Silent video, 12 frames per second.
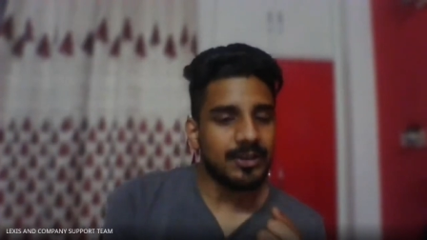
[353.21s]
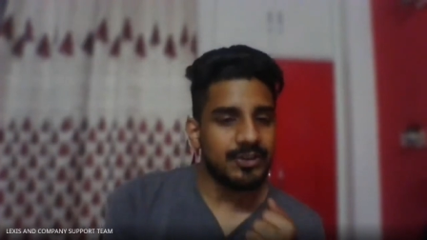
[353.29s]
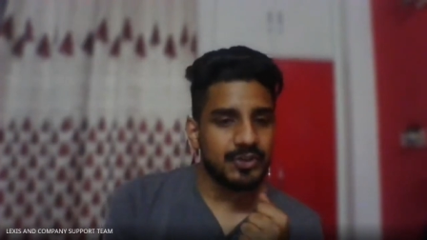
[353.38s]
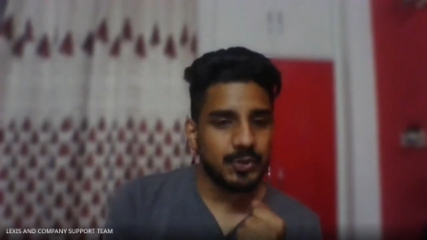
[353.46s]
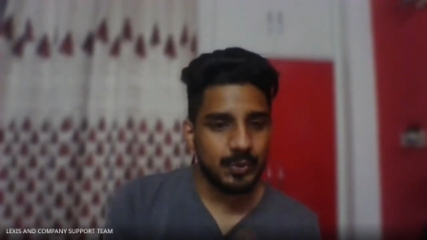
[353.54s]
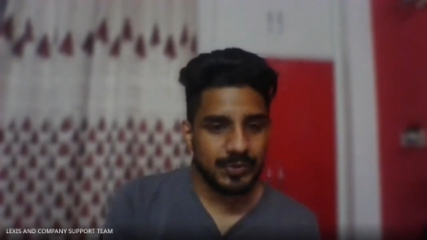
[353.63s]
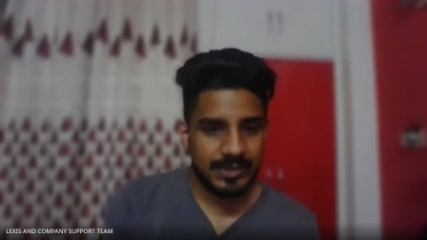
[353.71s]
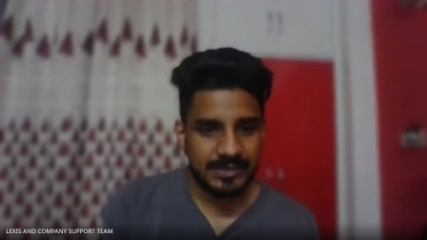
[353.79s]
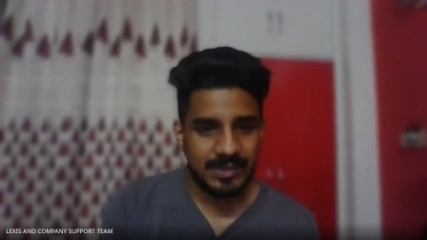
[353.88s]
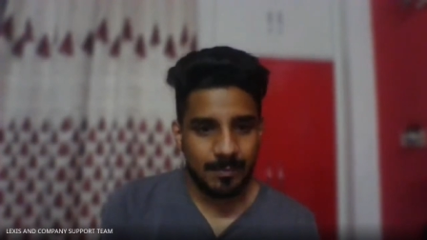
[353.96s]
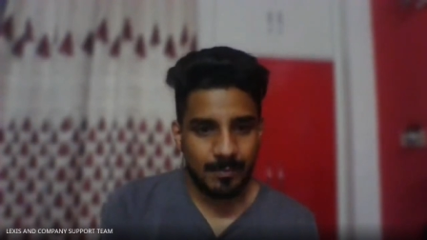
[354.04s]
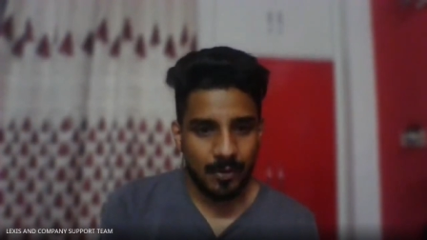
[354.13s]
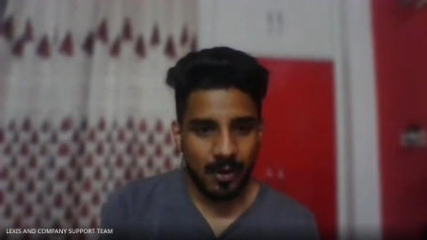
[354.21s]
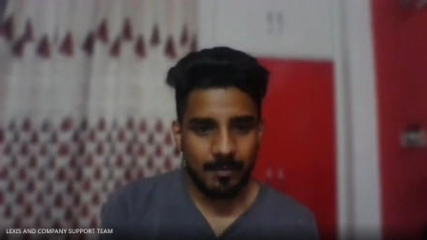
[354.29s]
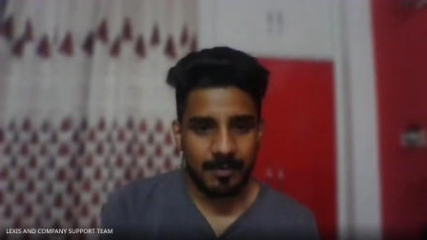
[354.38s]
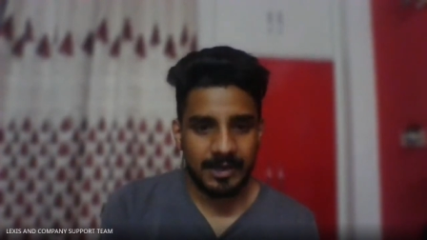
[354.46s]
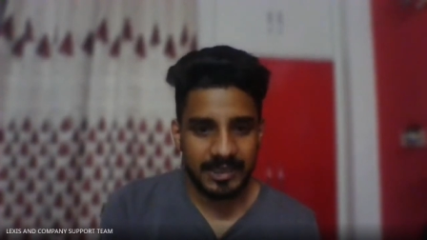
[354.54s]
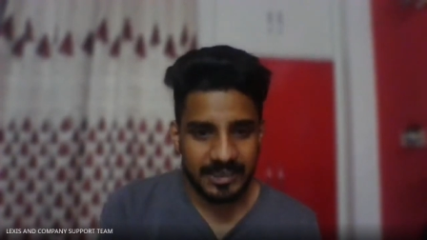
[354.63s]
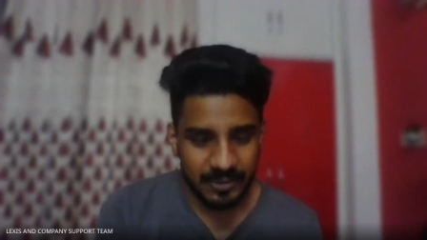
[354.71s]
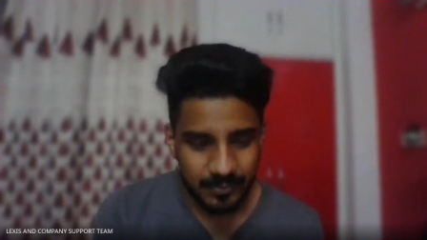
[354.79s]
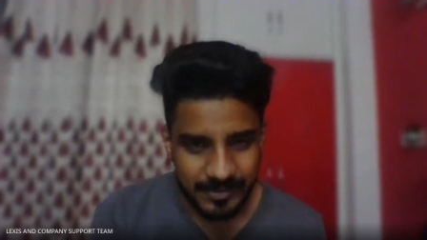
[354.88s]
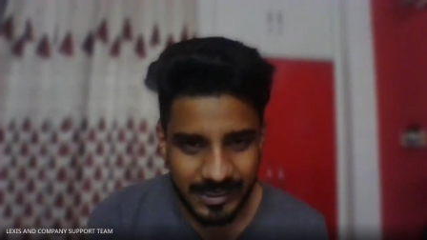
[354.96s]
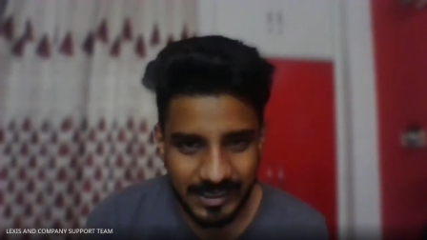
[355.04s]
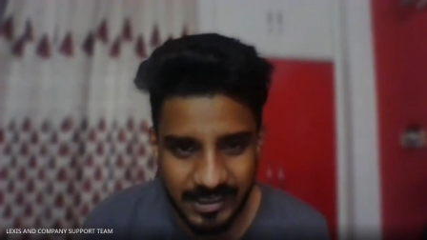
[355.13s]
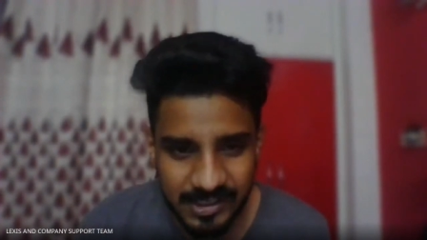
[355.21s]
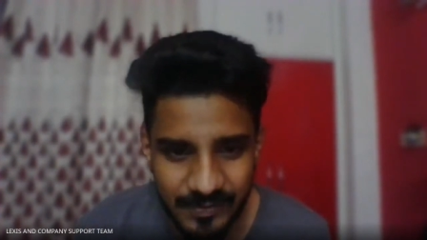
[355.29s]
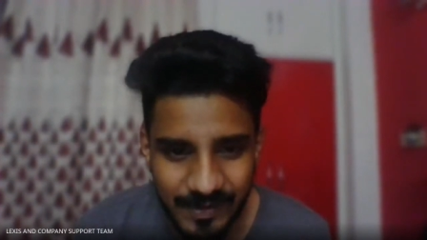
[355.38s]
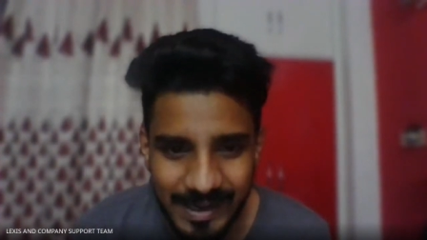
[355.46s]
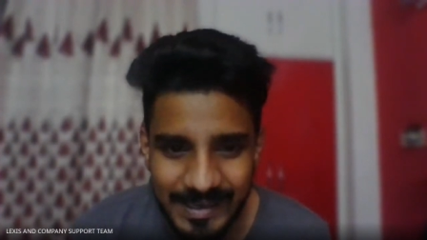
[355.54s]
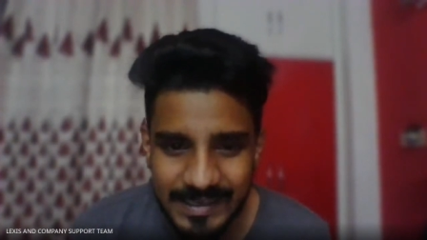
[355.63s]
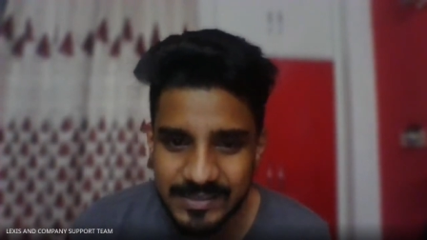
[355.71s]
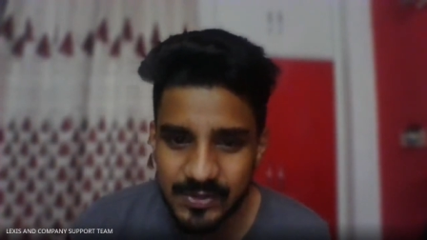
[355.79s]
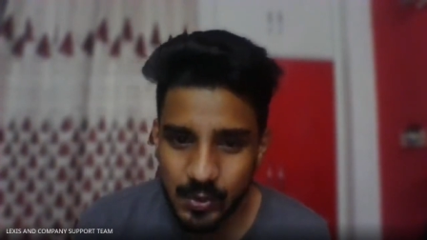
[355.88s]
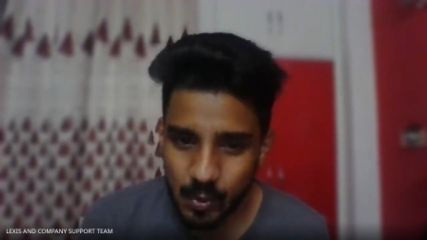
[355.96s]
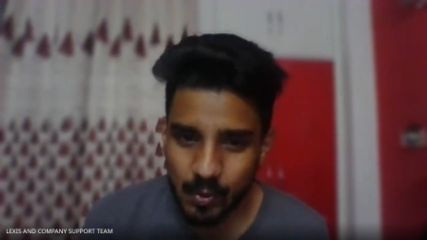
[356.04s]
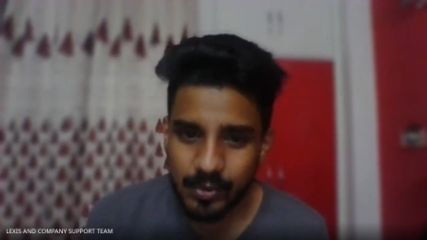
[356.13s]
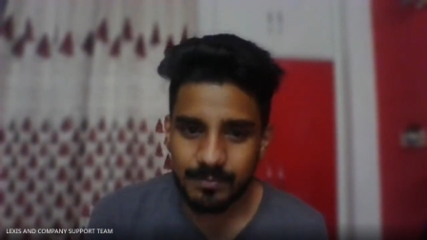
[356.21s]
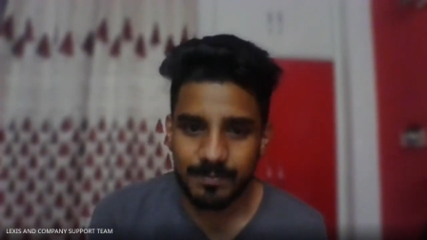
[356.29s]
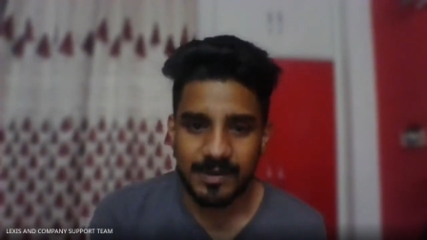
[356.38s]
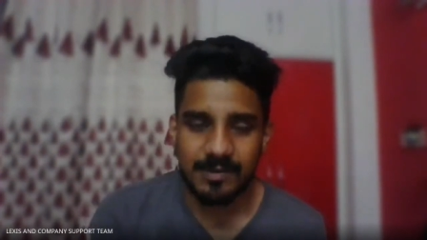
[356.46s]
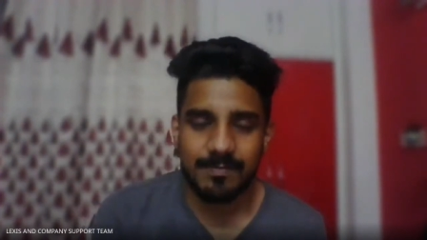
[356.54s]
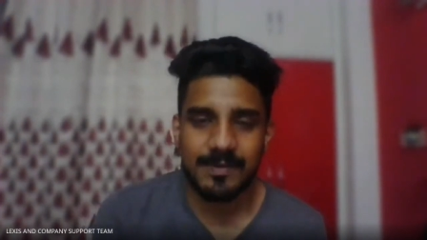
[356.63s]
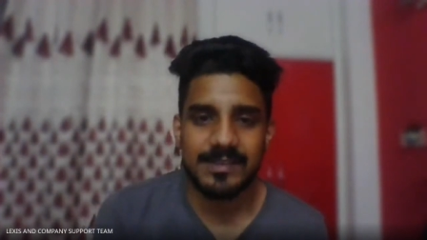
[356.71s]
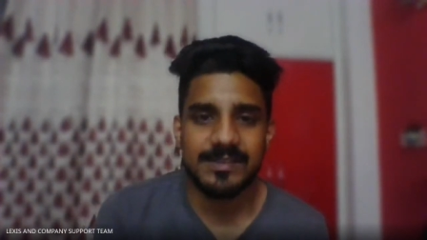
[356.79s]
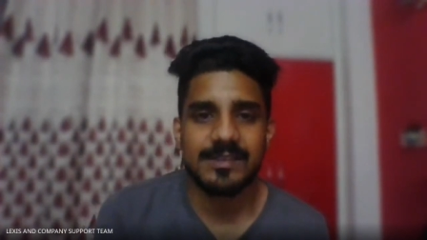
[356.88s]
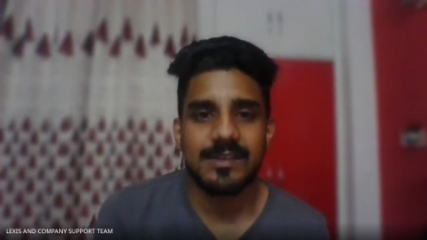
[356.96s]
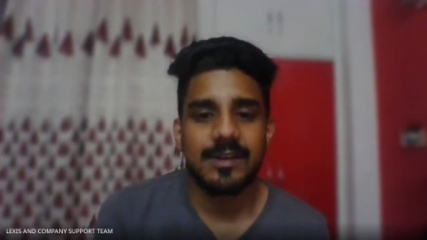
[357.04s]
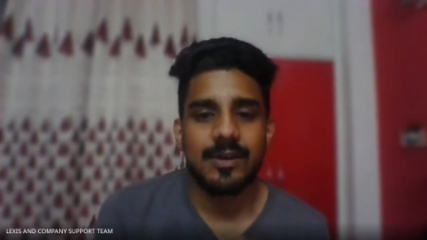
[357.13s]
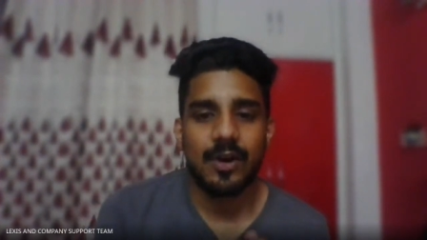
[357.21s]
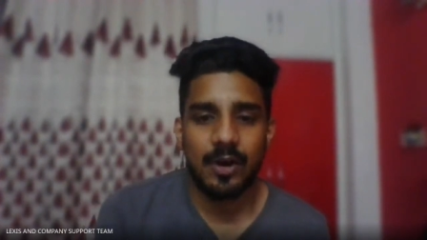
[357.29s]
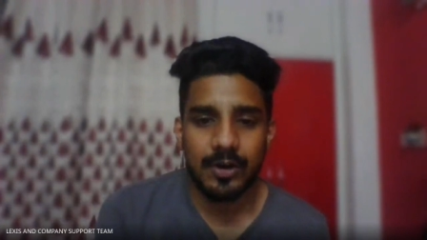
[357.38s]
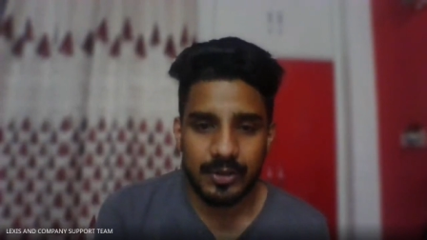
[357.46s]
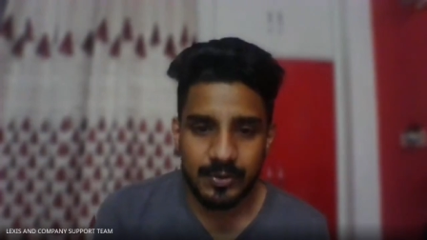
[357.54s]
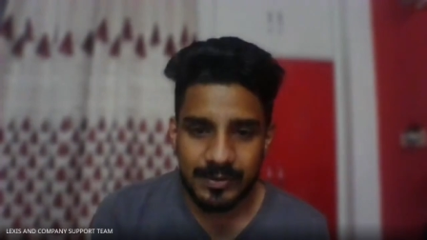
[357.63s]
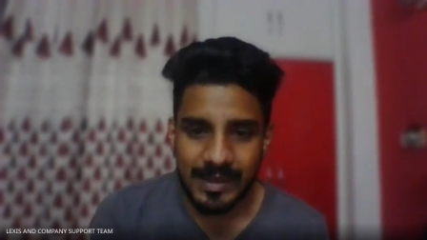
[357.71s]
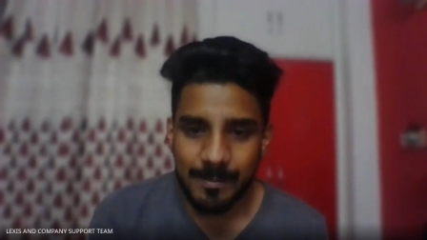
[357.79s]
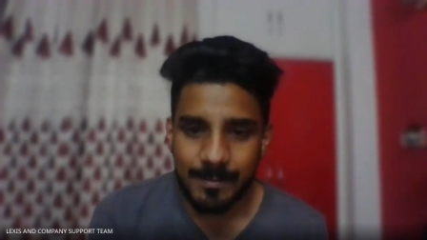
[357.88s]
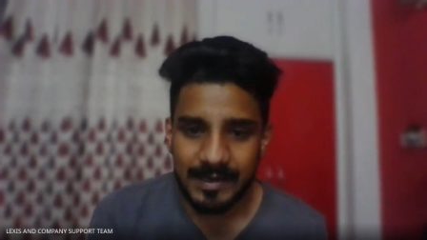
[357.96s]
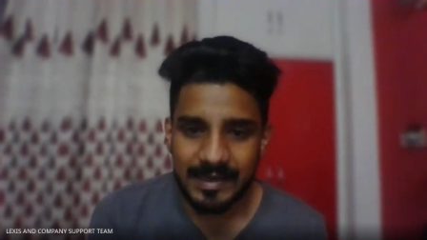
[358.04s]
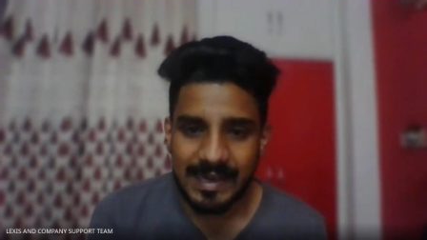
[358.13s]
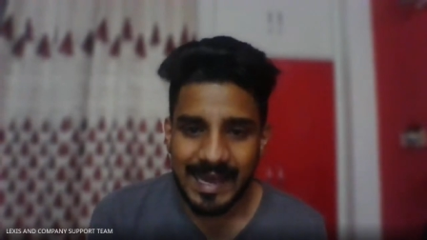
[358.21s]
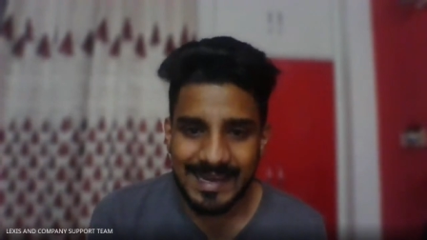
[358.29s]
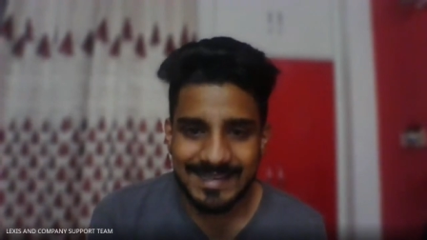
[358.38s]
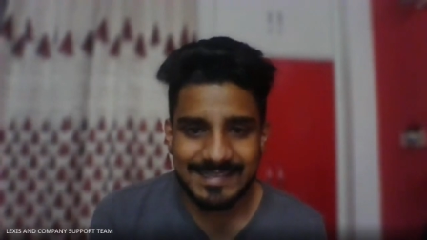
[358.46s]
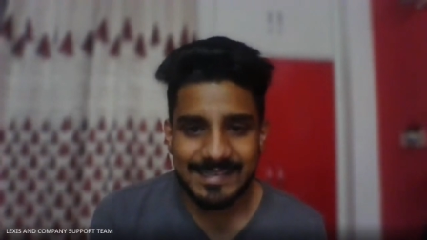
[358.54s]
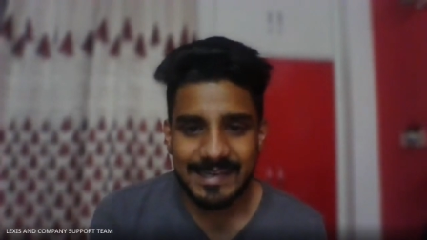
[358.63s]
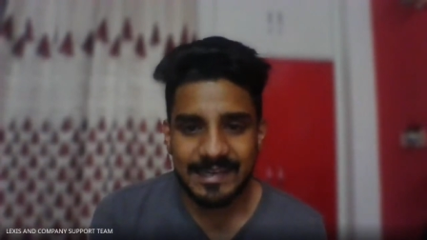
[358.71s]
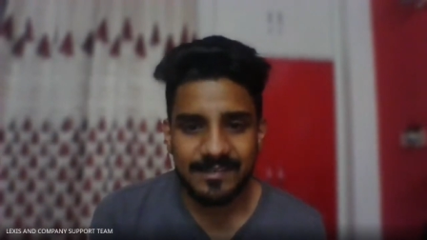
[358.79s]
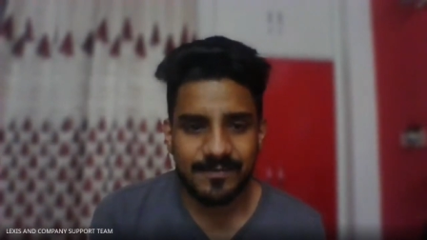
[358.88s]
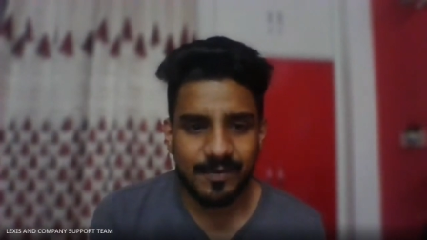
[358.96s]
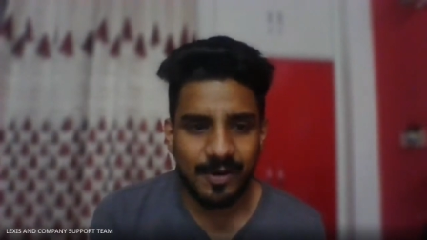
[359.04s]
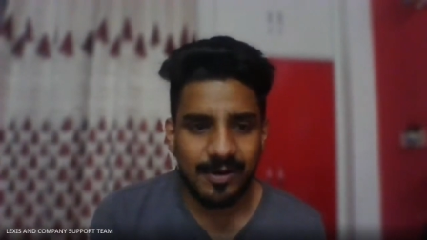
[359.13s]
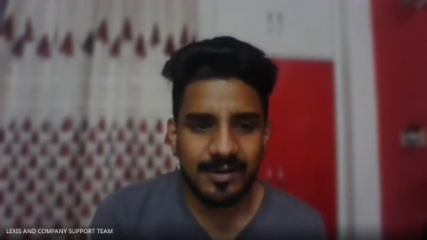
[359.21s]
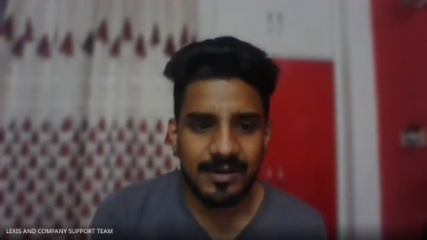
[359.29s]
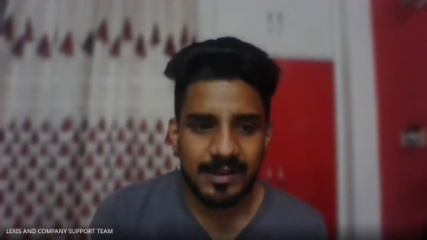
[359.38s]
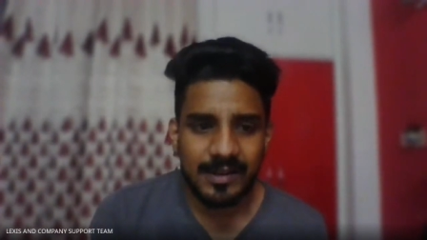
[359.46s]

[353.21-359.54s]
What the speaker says: uses the property to satisfy his own purpose or to capitalize it for